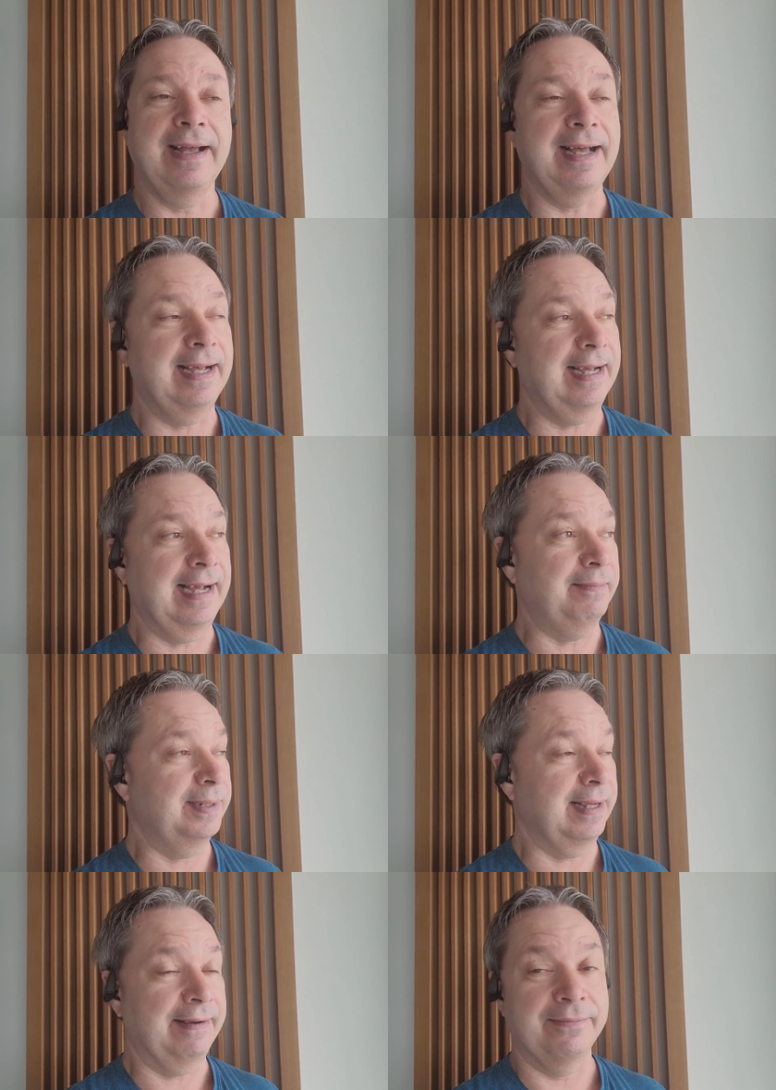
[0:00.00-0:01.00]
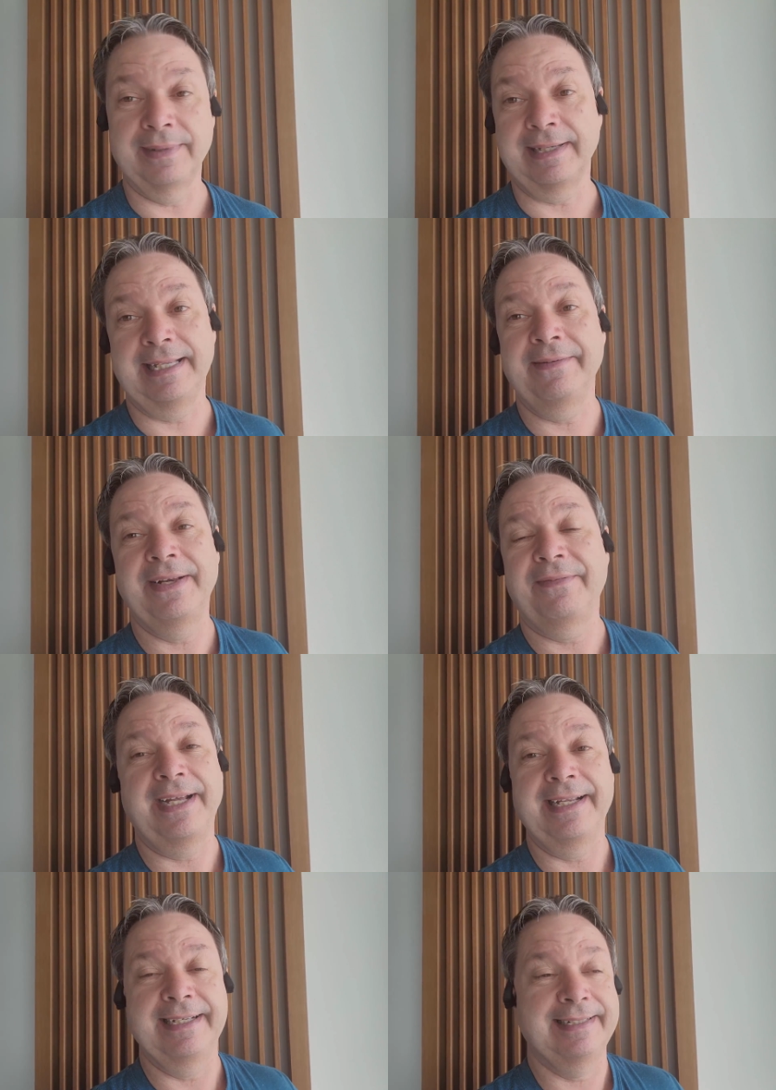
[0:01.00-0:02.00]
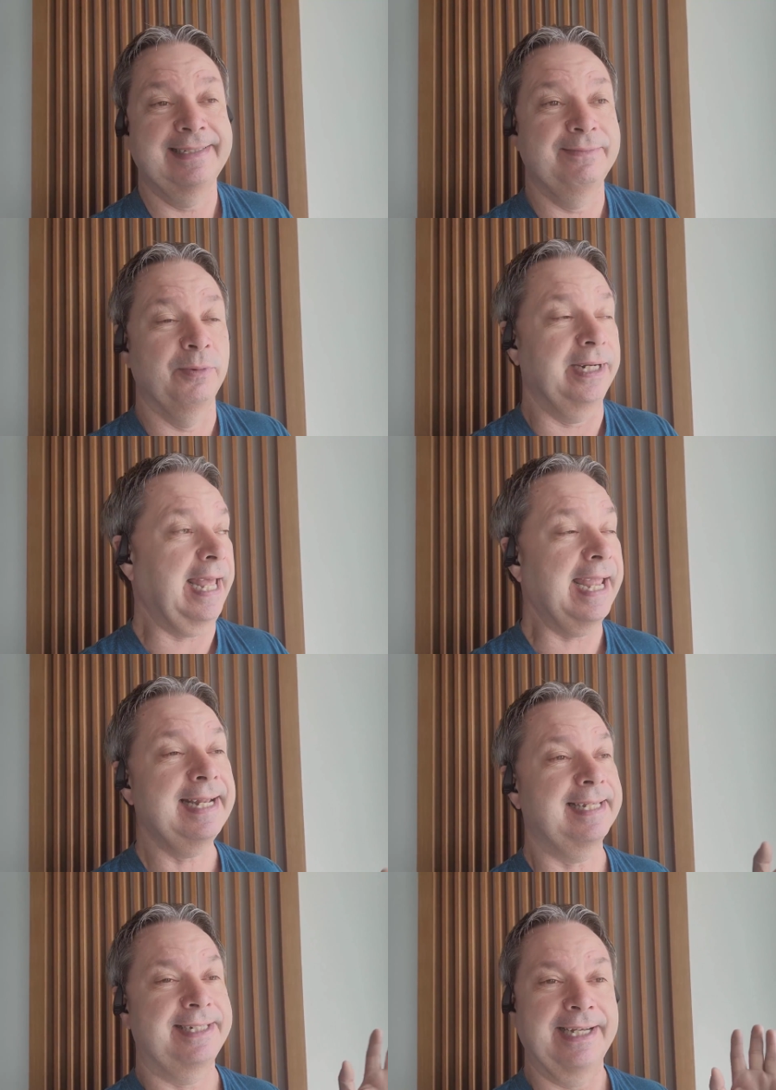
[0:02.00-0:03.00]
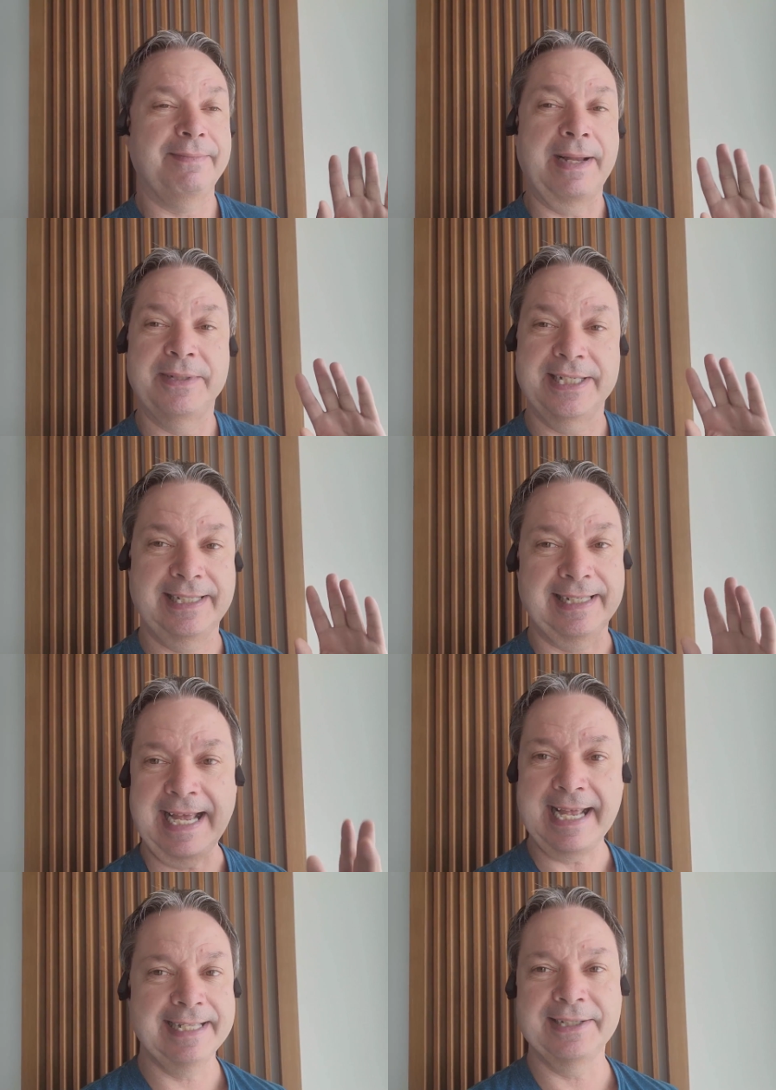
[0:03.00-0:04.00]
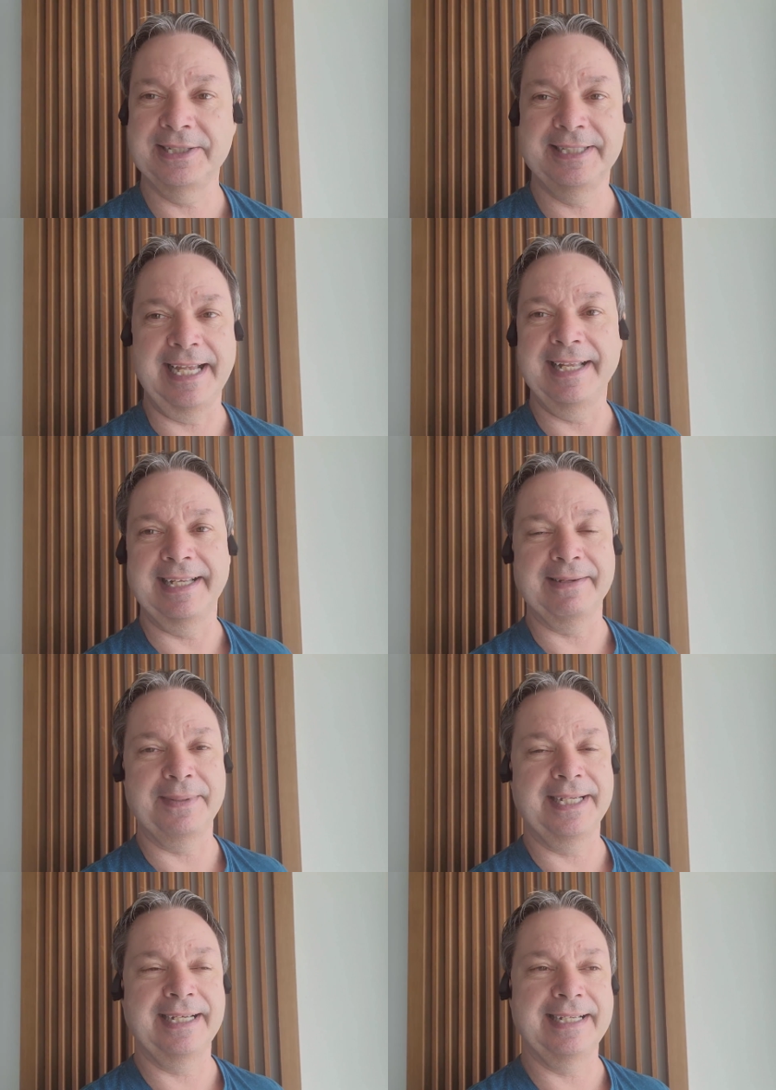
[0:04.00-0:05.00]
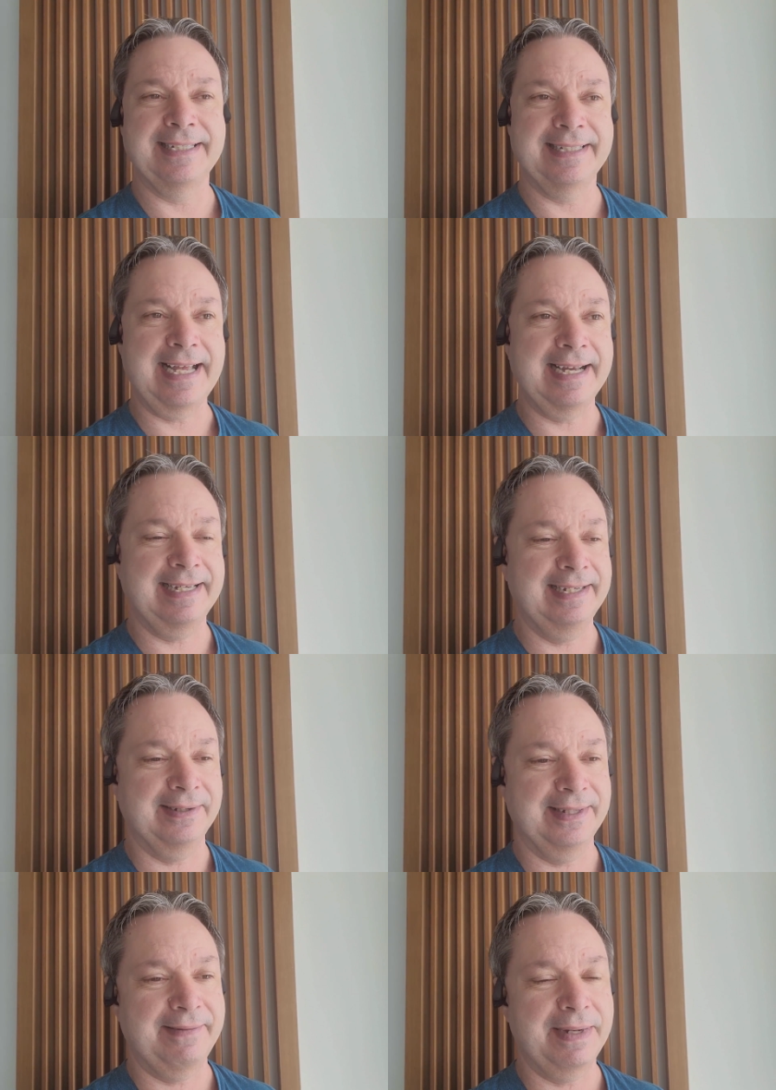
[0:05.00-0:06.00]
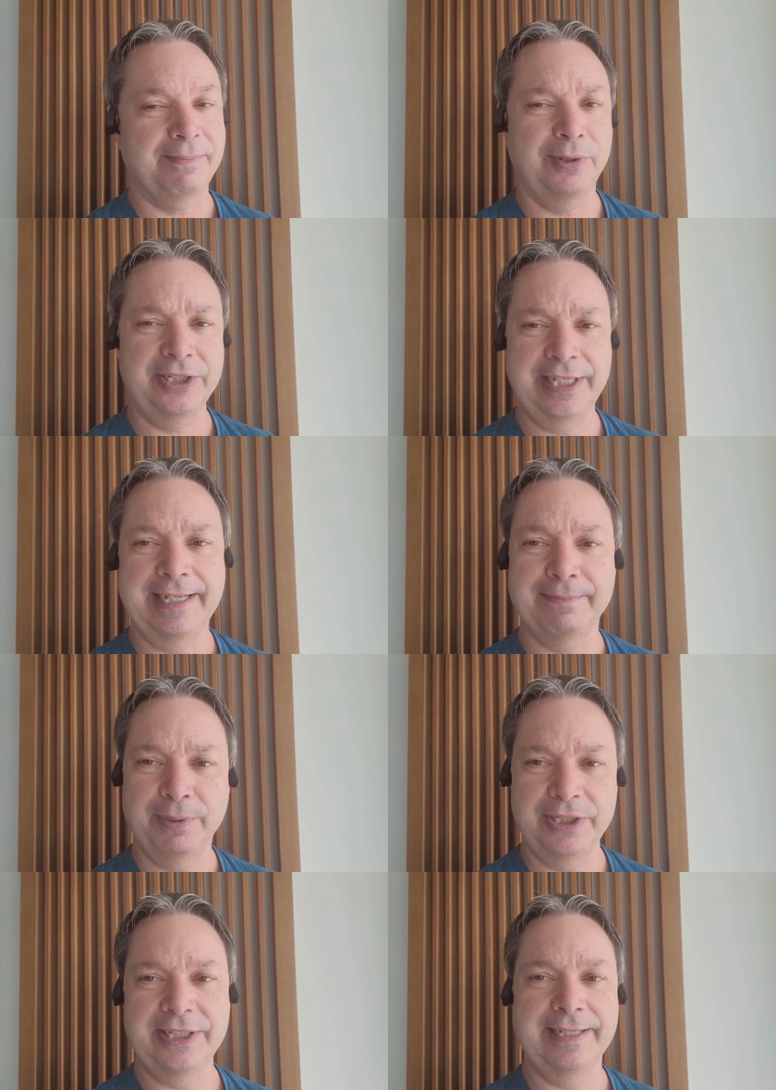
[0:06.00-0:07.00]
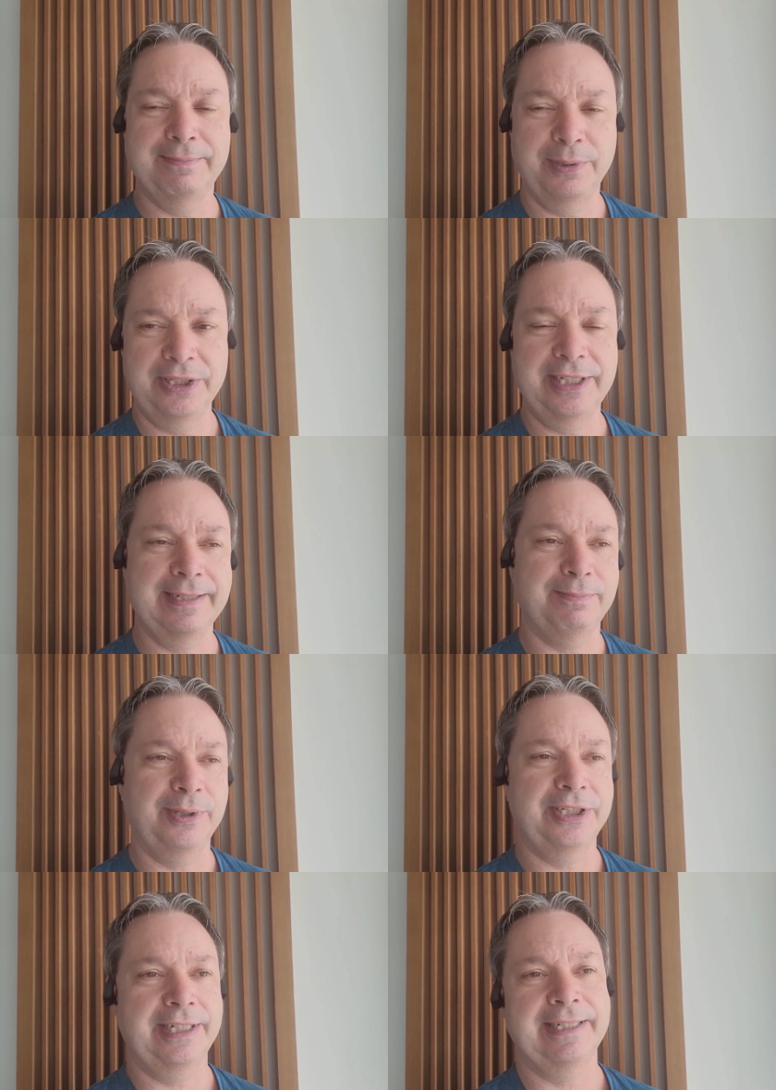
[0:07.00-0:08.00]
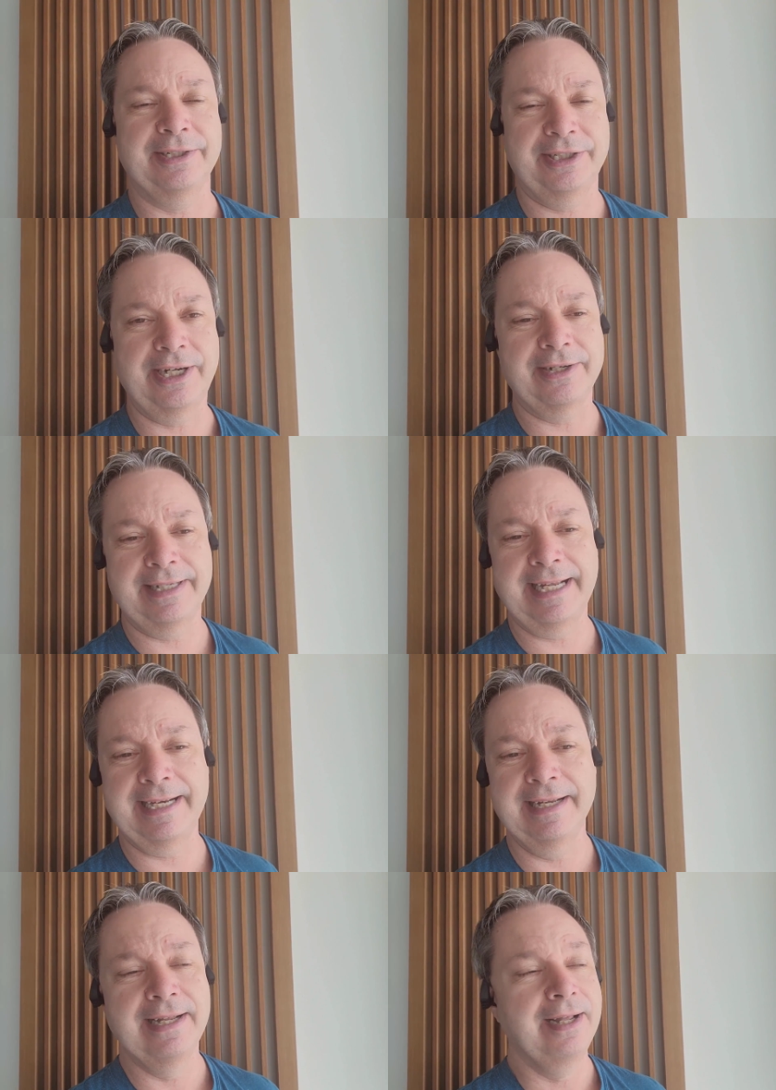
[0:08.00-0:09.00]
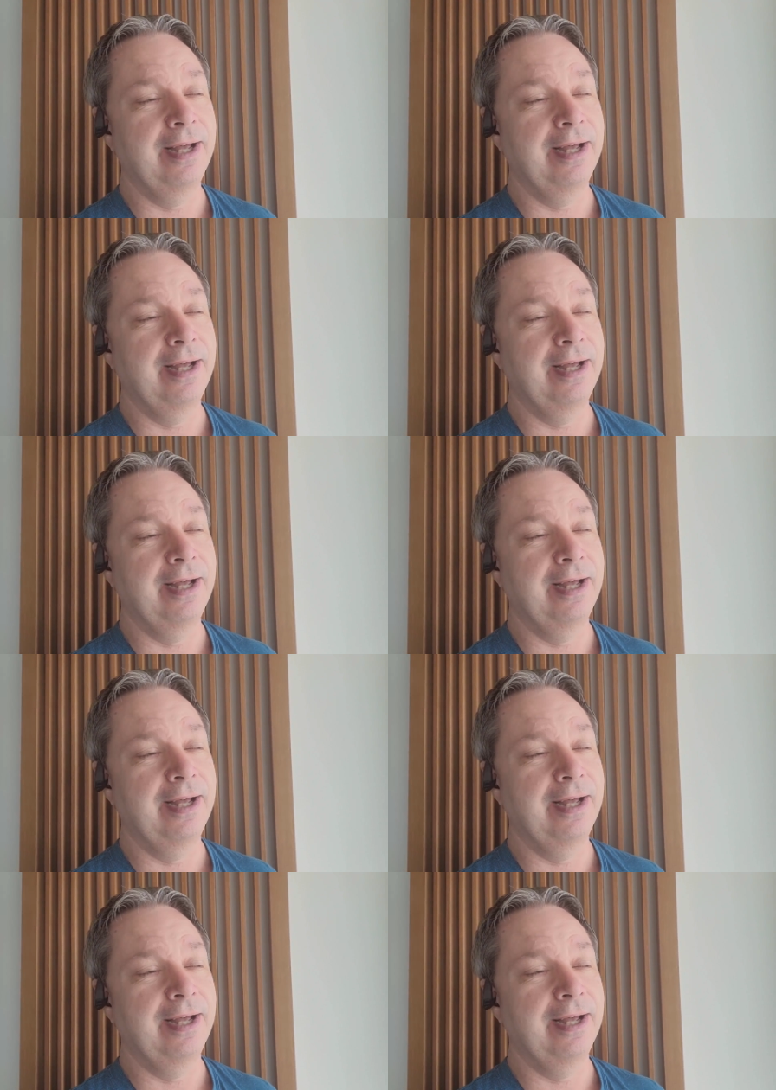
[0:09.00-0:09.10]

Uh, I'm, I'm, even if I would hate the ship, I'm just glad they're sailing because that, you know, they've been pushing and pushing and pushing and pushing their start date